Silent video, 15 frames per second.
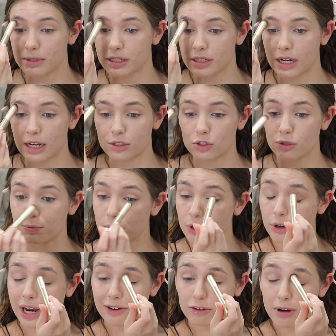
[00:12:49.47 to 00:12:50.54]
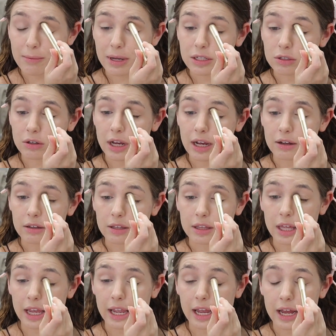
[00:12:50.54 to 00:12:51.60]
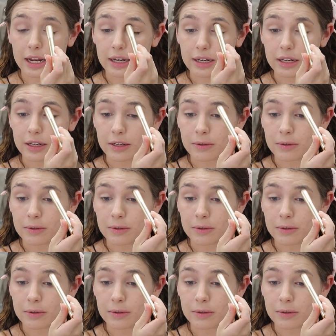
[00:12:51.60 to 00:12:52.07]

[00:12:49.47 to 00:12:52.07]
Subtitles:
is not super great for my mental health, and